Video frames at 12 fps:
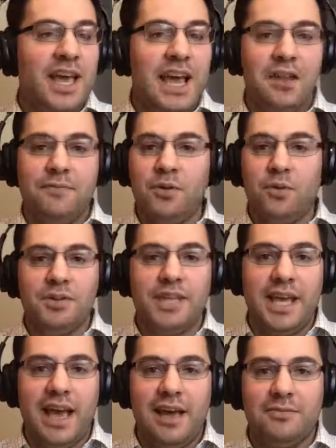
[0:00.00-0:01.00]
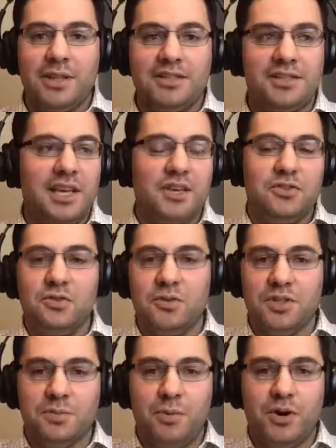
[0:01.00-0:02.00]
And if you only have, let's say you're doing
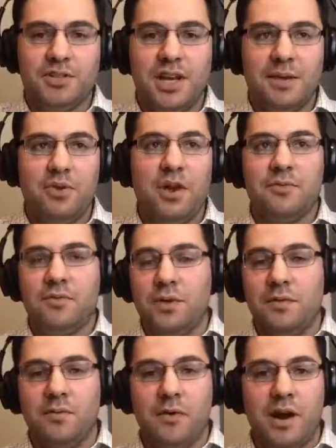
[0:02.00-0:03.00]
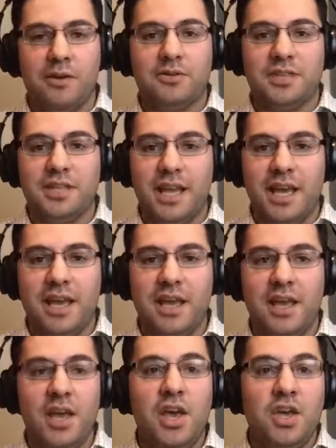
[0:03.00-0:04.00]
this part-time, you have 3-4 hours a
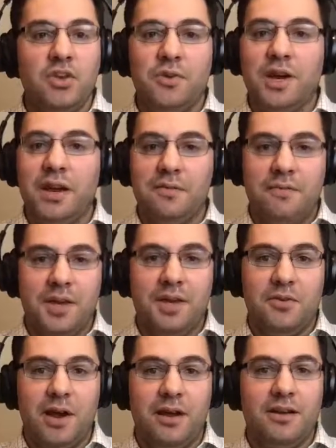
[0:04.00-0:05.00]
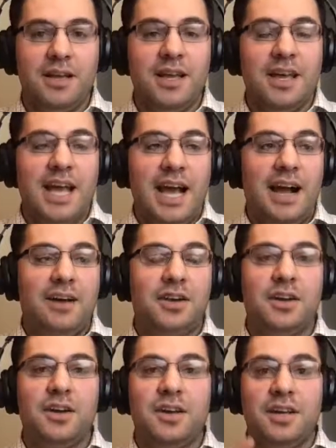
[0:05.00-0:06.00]
day, you got to figure out how
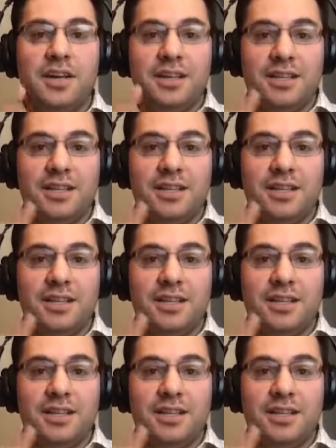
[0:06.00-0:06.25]
to